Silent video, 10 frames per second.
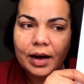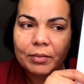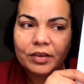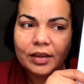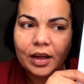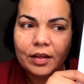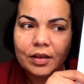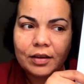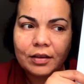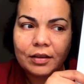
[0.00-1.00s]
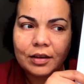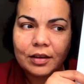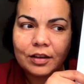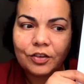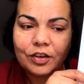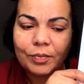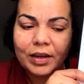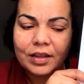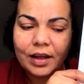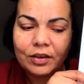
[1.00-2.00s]
I'm going to say this. This is just
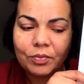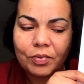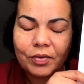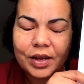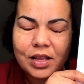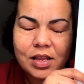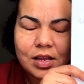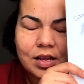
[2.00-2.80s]
my test print.